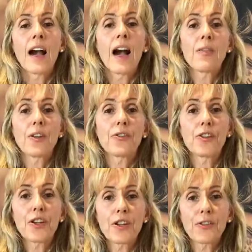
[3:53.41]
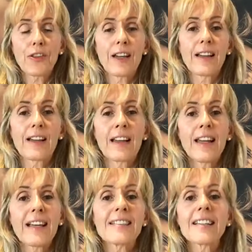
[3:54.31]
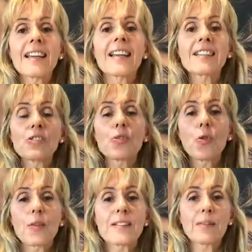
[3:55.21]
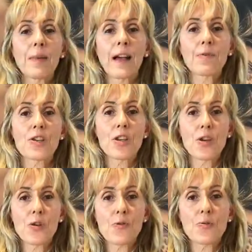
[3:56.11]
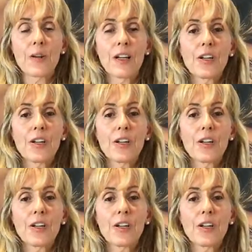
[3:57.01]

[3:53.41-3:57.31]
And the third thing is it isn't always about you.